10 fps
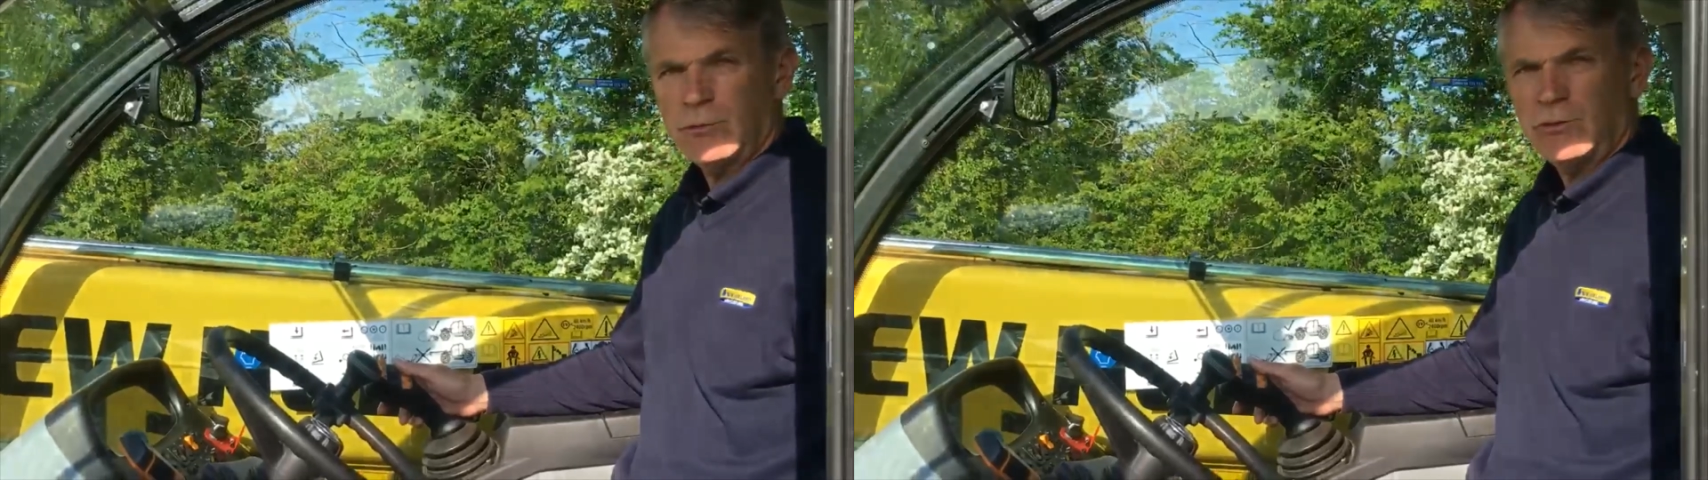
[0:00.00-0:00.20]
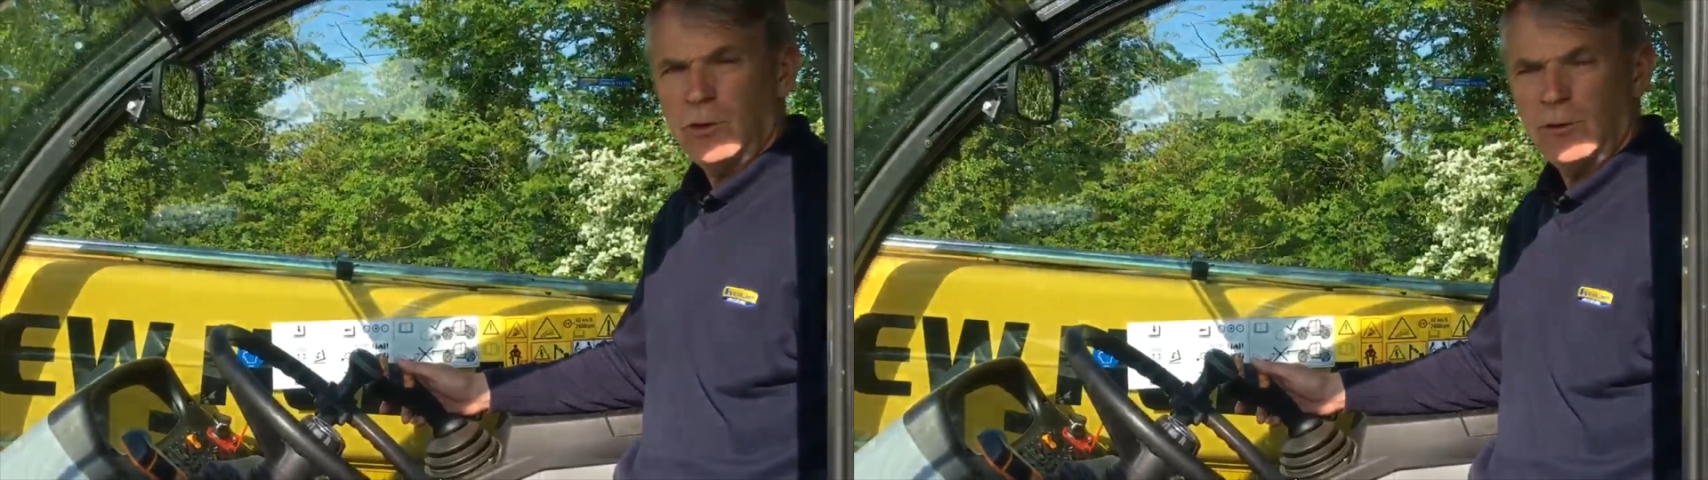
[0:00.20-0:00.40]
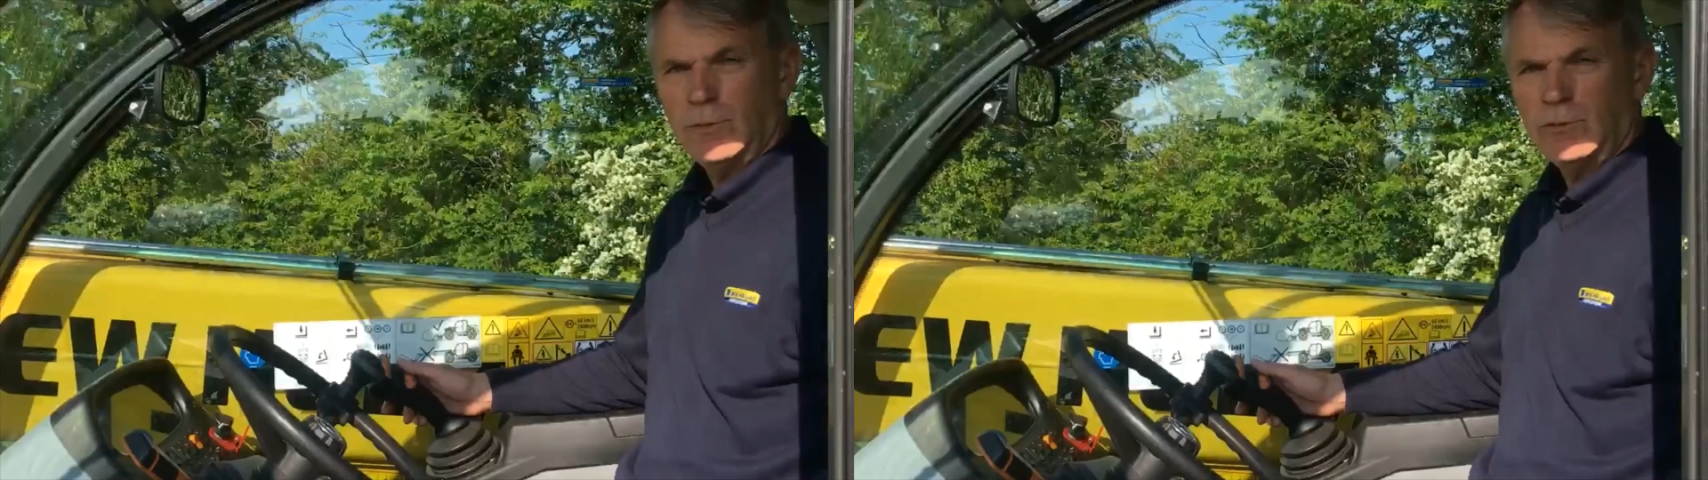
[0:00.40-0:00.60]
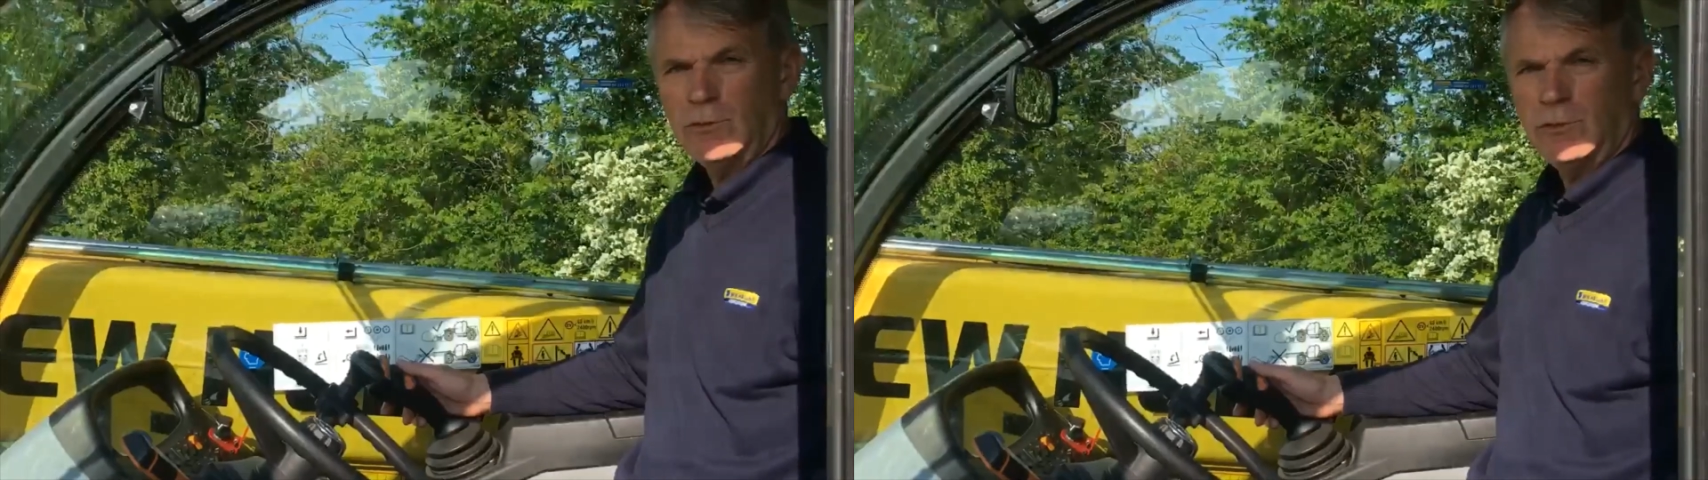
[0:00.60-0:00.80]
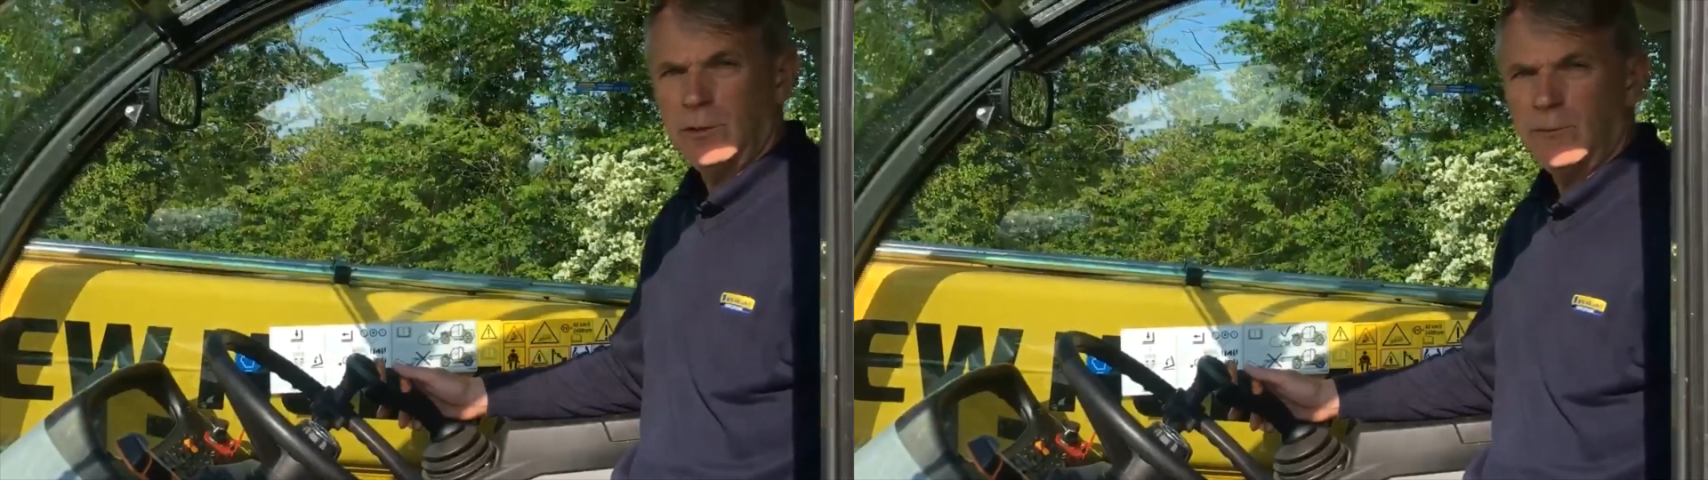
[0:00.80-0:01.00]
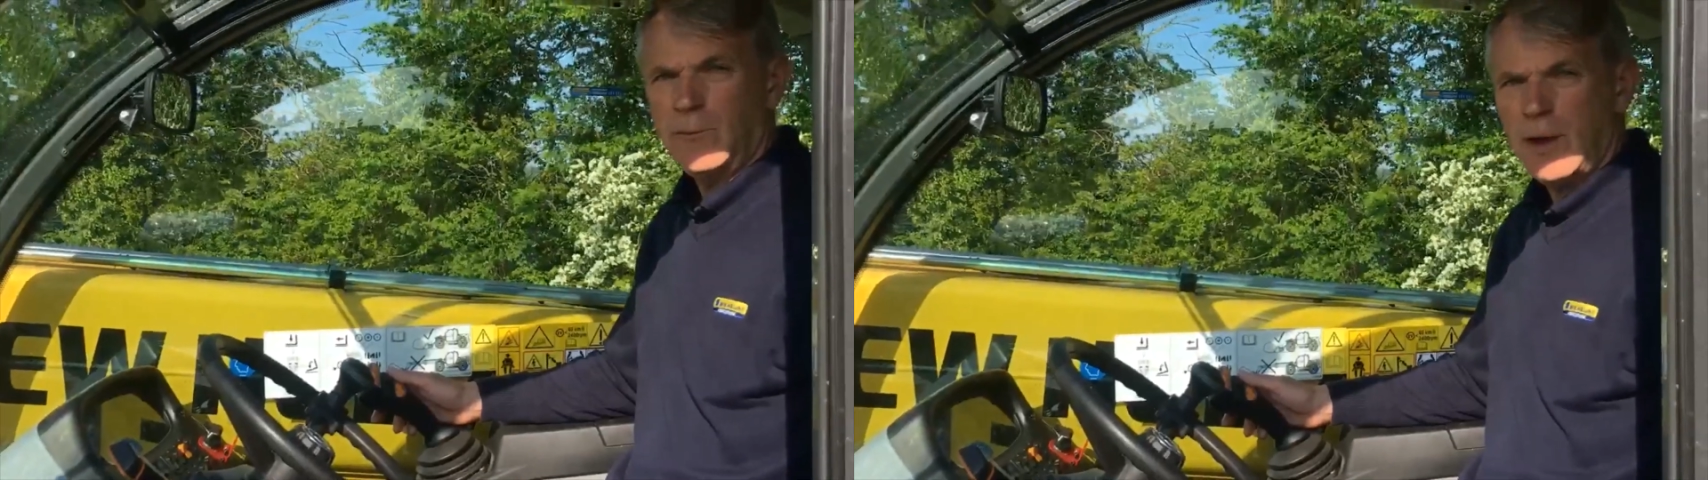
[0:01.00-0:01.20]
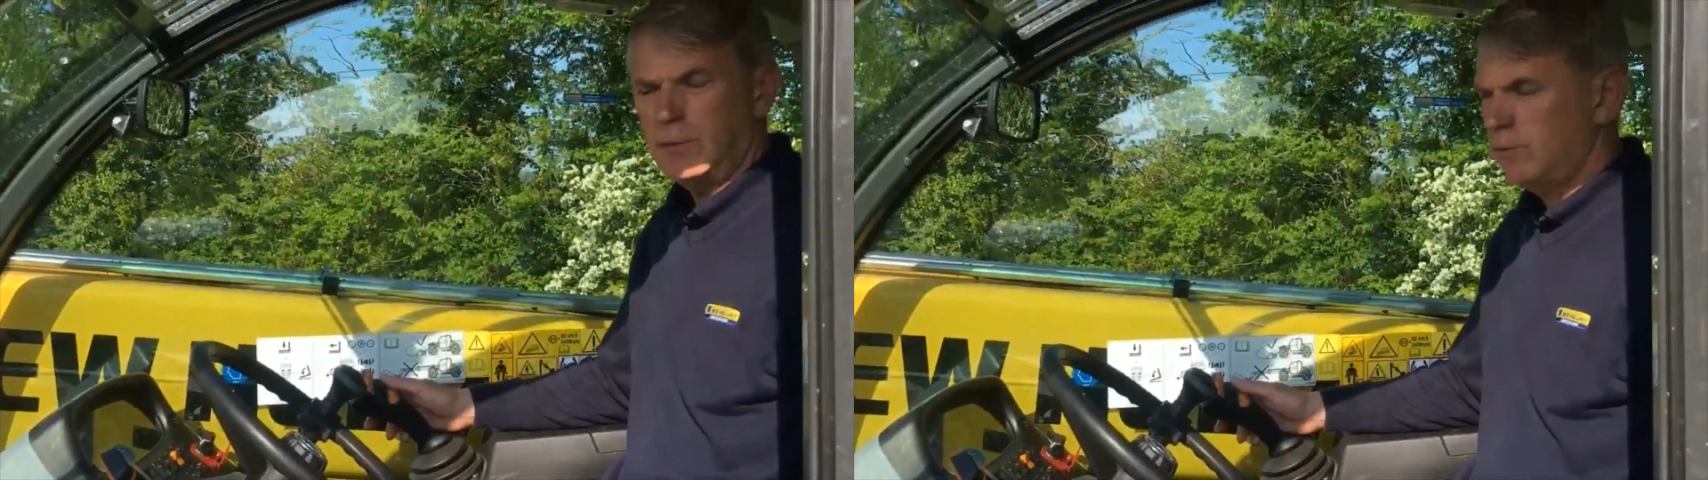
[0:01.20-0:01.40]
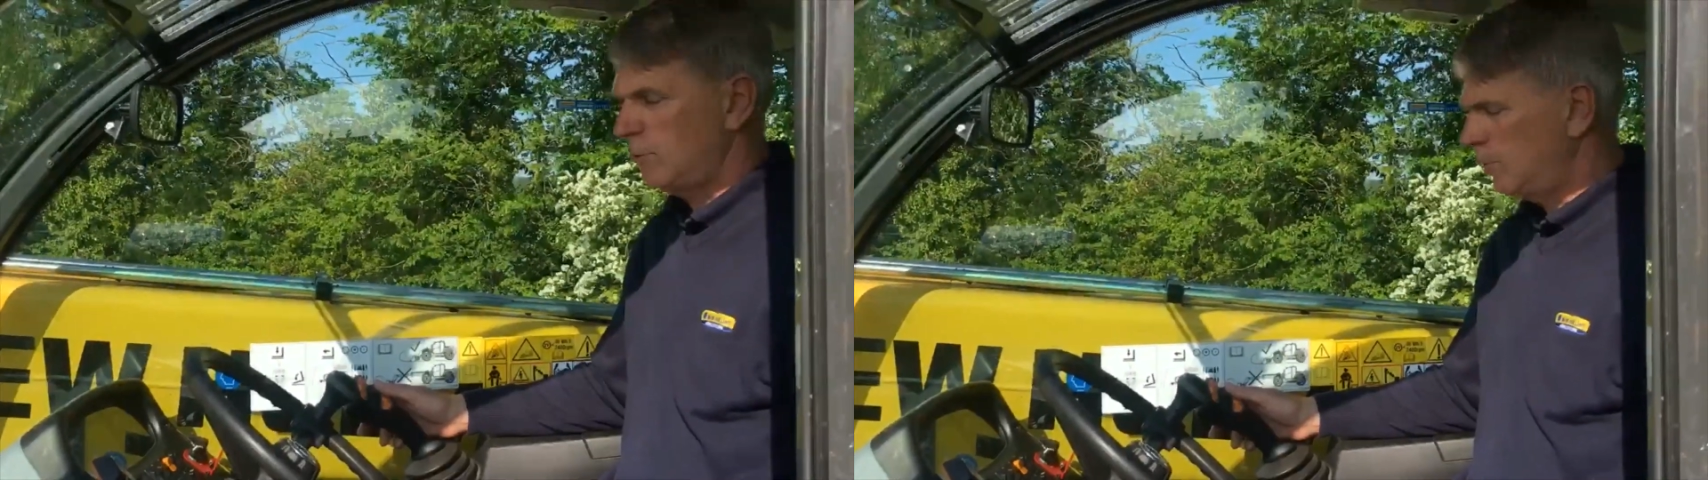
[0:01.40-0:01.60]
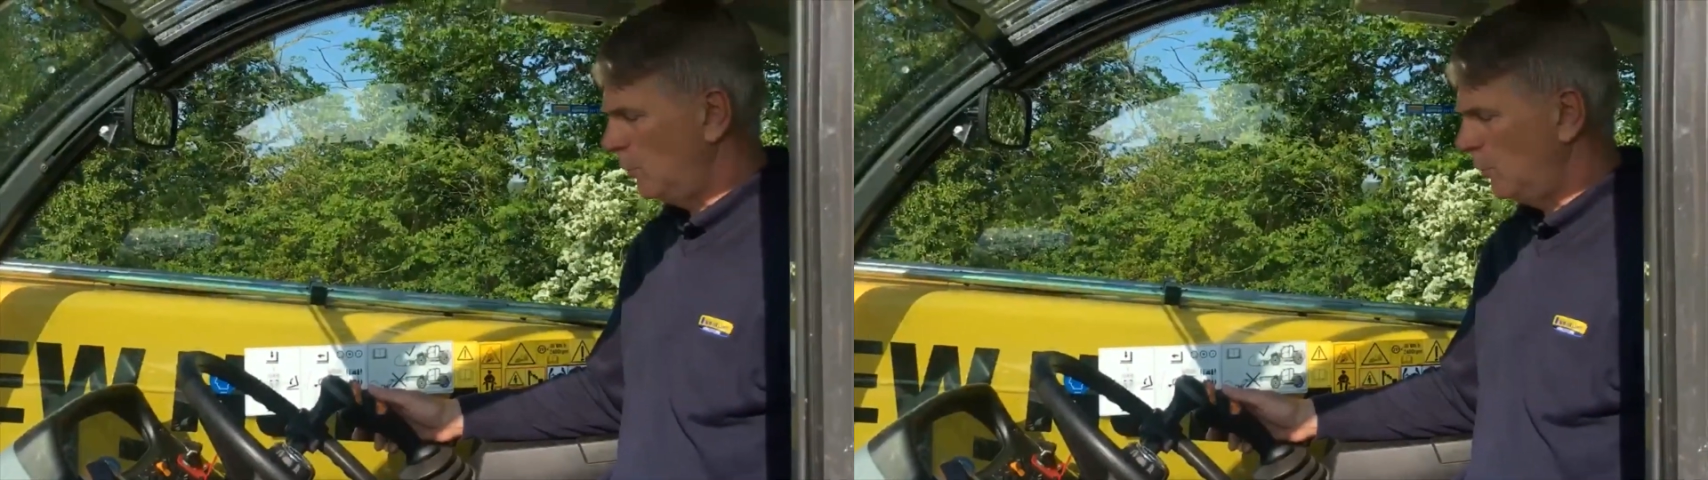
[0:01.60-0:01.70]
service to the front,